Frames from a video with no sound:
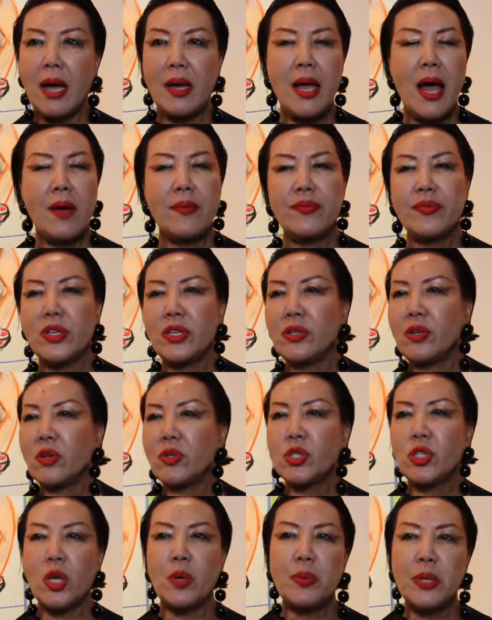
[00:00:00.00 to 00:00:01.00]
I have, you know,
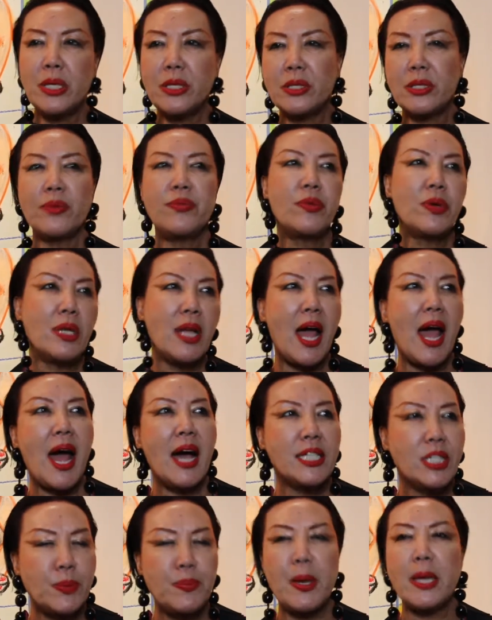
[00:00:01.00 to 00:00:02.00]
so many different
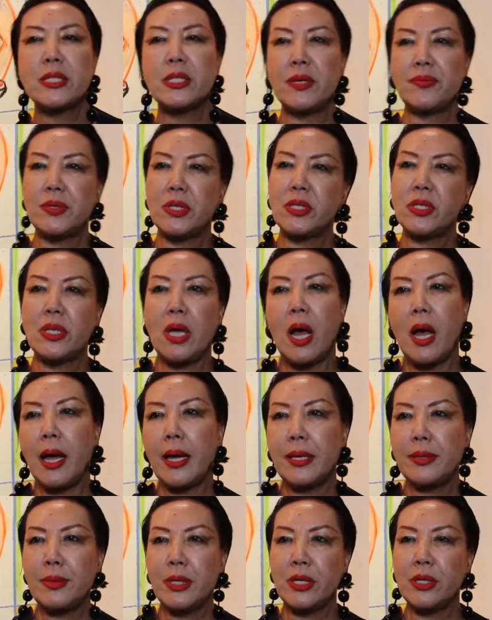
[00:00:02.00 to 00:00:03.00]
aspects of design.